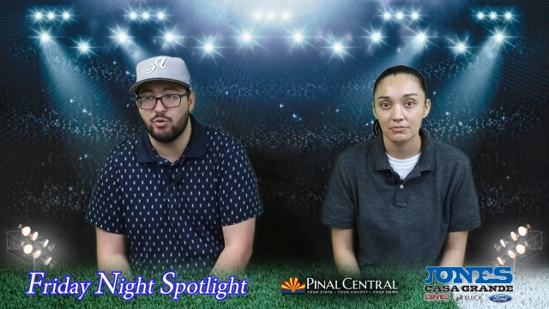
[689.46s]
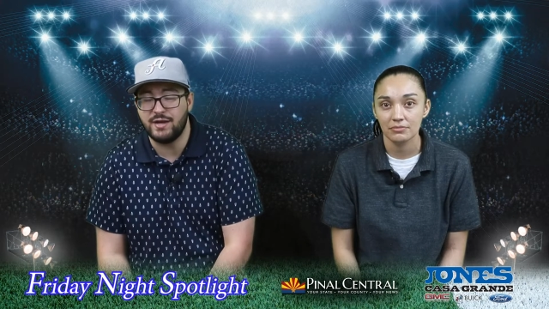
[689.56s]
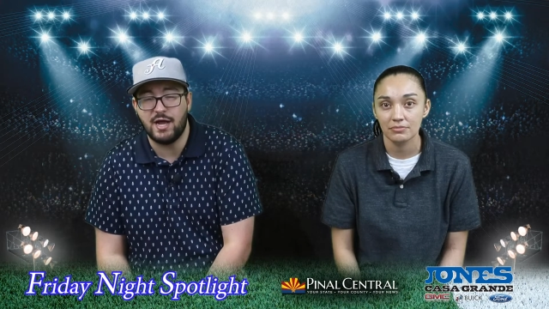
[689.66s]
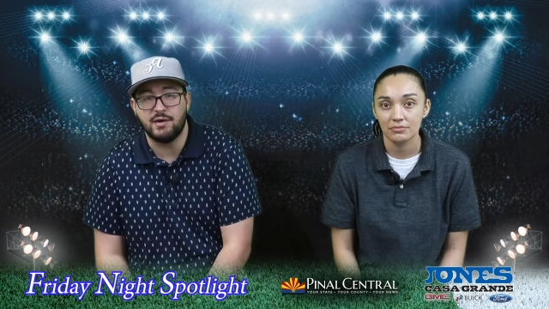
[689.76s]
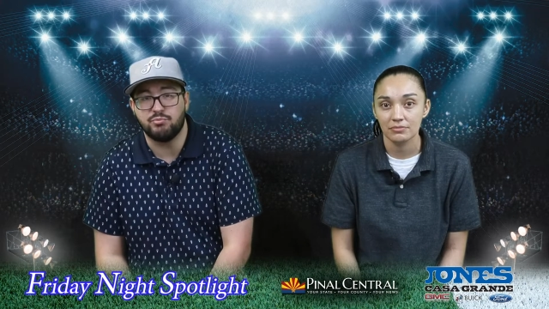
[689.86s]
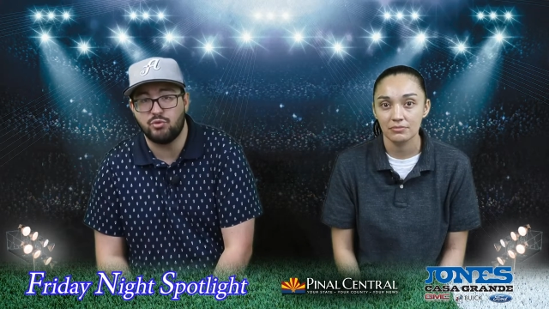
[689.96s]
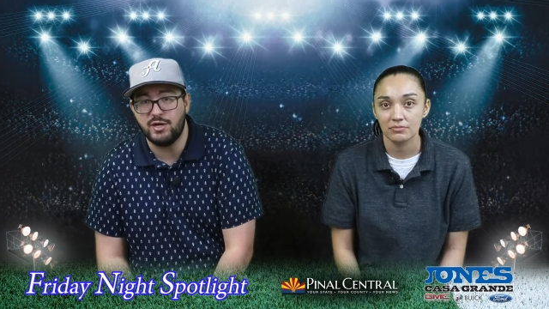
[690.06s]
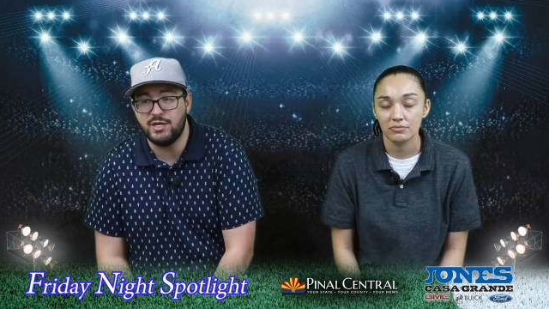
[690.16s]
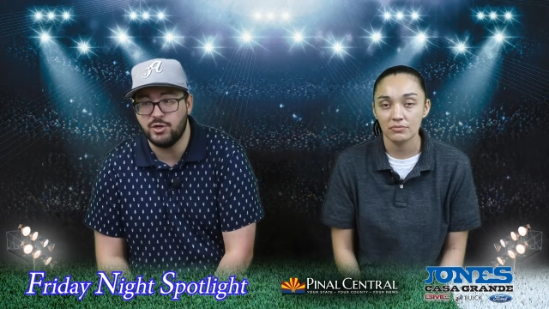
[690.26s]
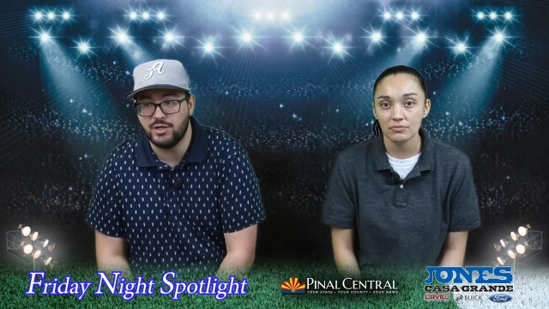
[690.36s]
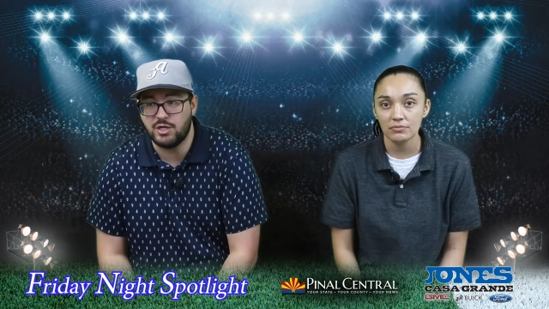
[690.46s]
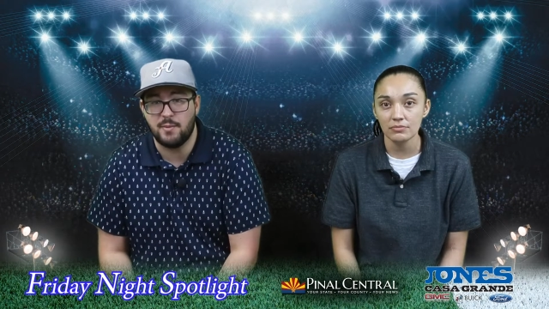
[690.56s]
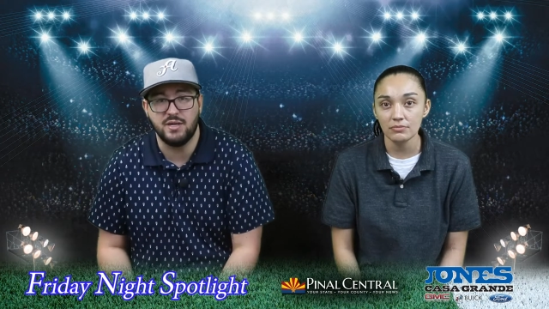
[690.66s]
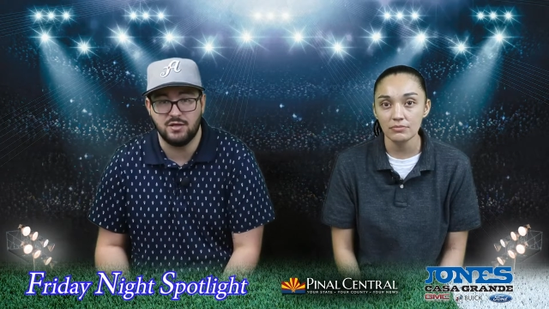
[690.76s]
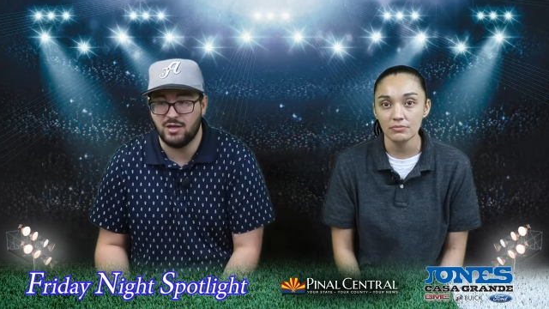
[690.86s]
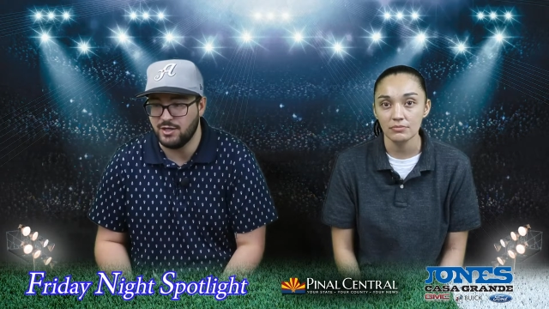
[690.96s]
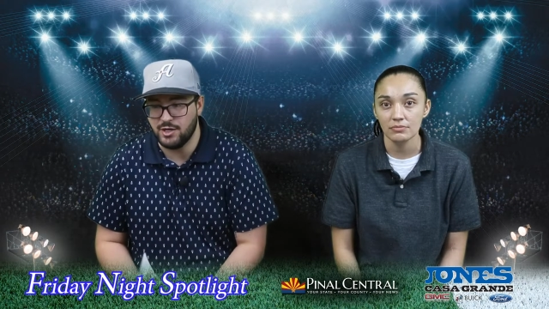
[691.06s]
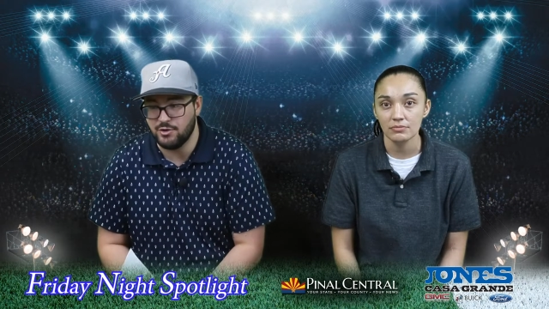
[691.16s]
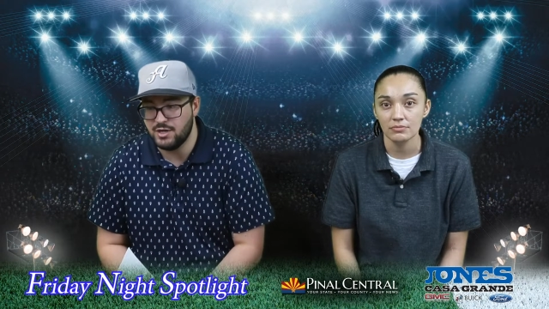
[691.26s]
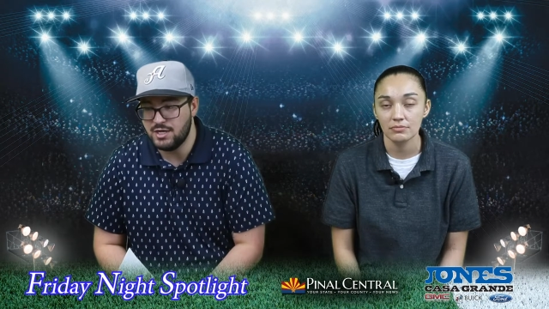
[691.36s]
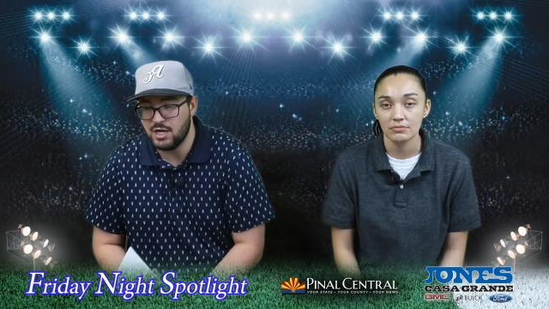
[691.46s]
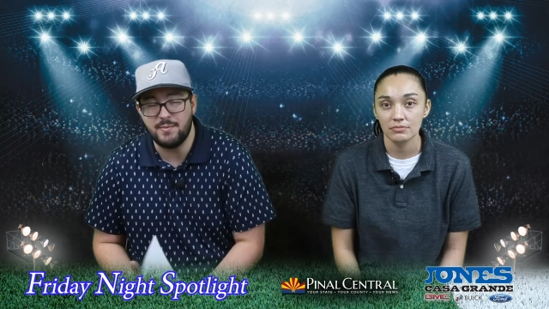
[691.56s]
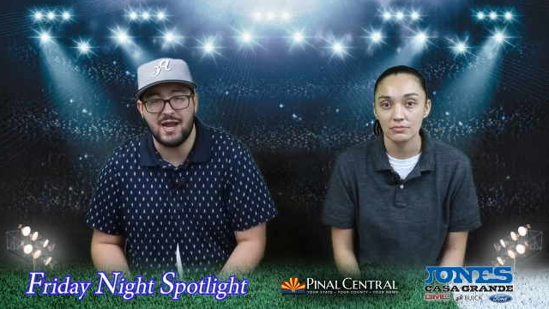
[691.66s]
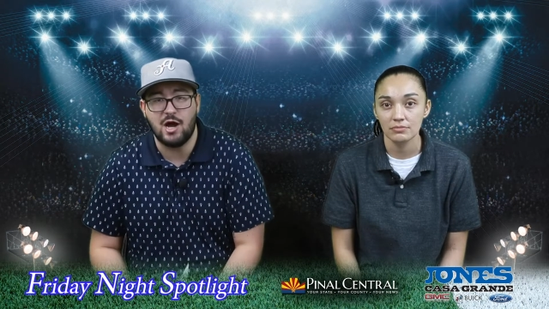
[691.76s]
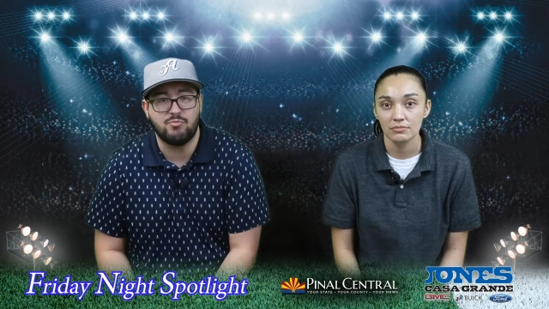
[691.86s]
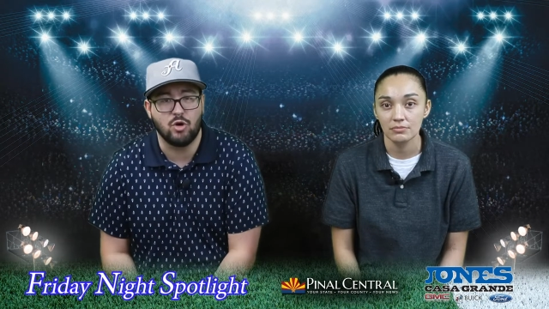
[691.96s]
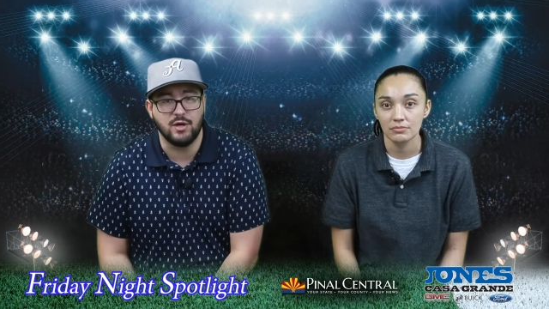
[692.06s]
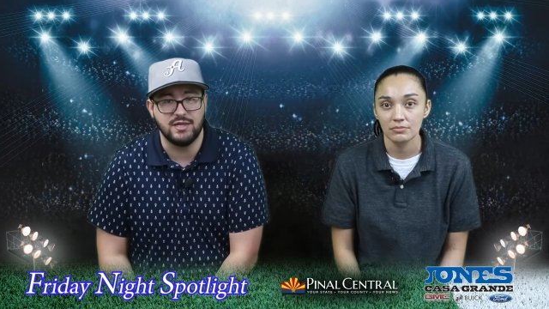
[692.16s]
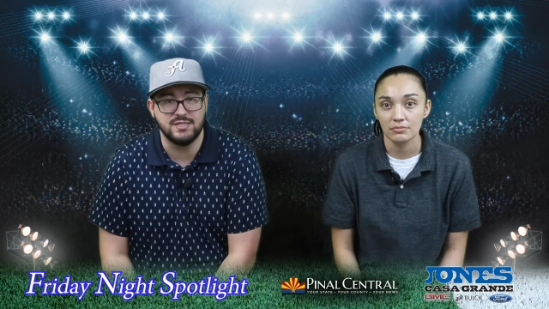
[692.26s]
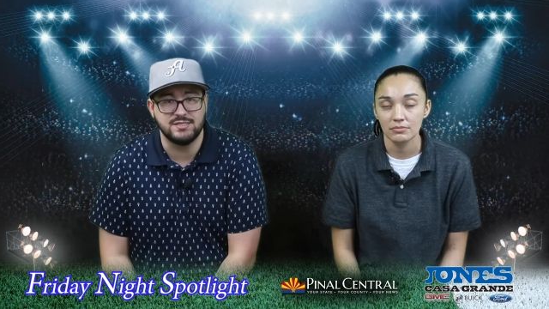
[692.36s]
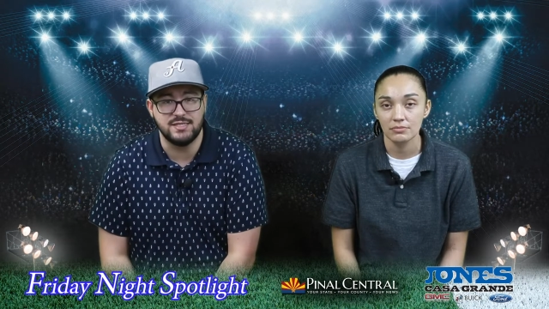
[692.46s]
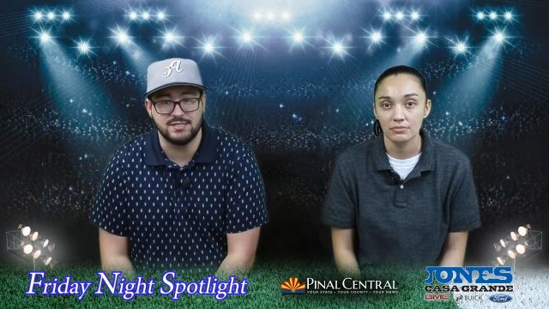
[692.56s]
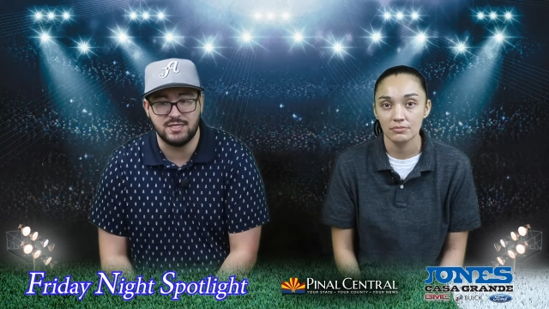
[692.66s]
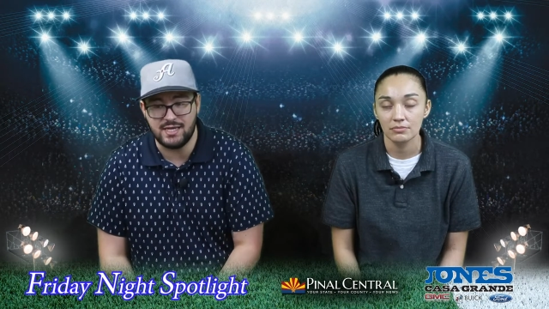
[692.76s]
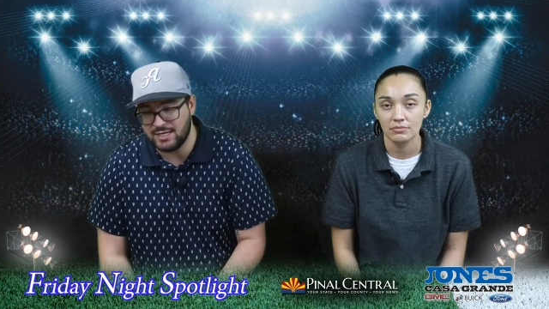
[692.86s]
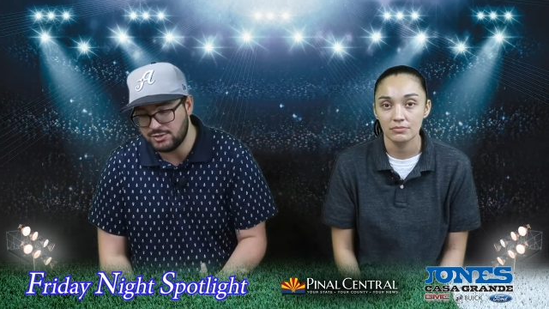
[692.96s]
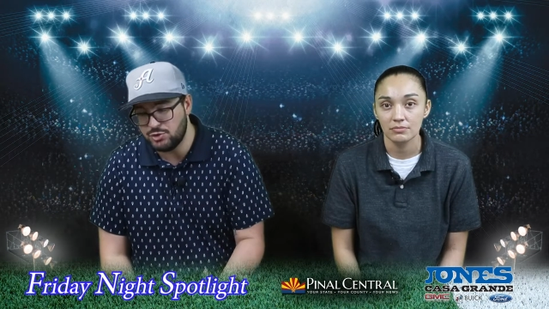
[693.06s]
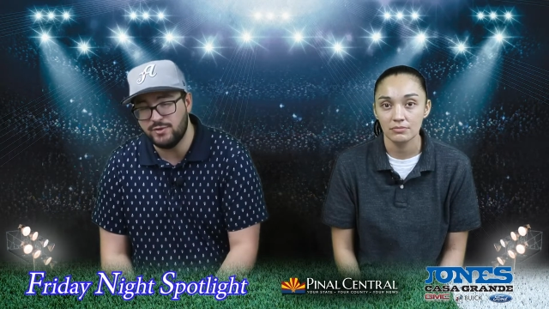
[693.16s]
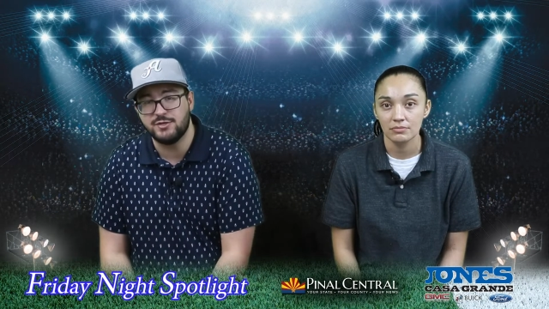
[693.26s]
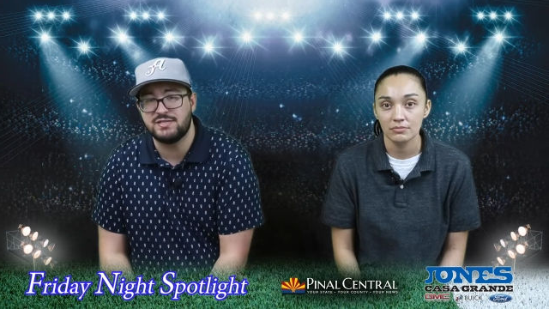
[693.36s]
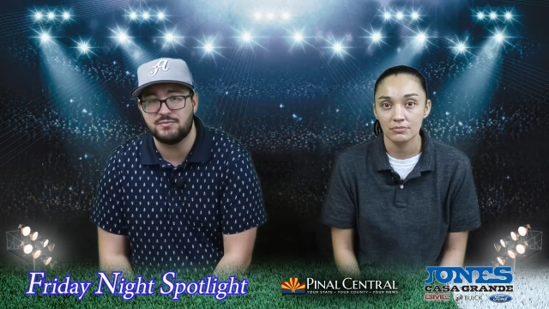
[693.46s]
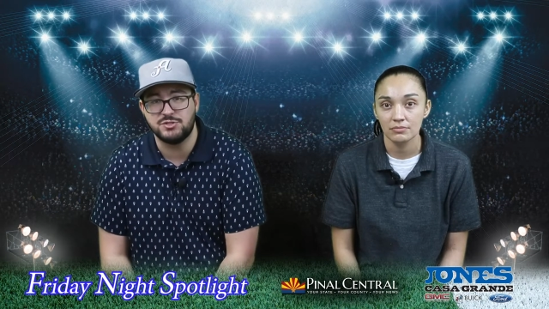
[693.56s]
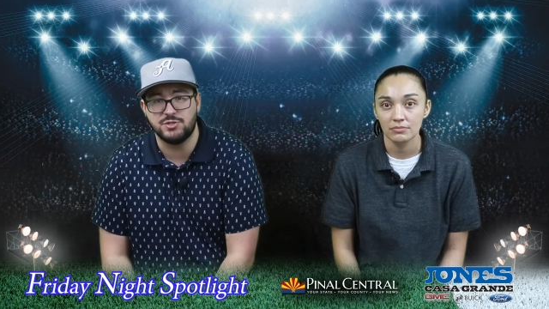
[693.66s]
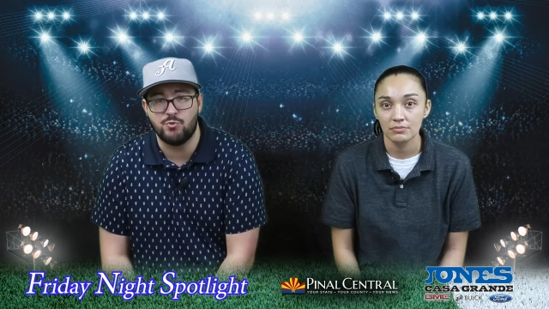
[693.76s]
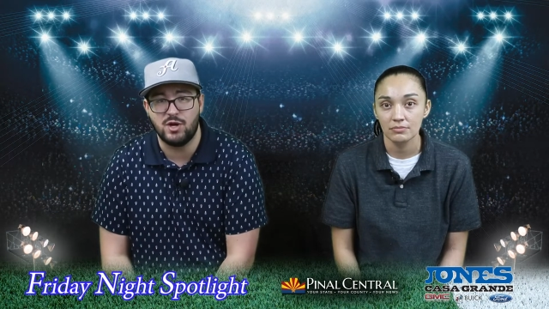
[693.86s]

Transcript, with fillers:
Speaker 1: putting on a pretty good coming, uh, you know, coming out party this season. He had two interceptions in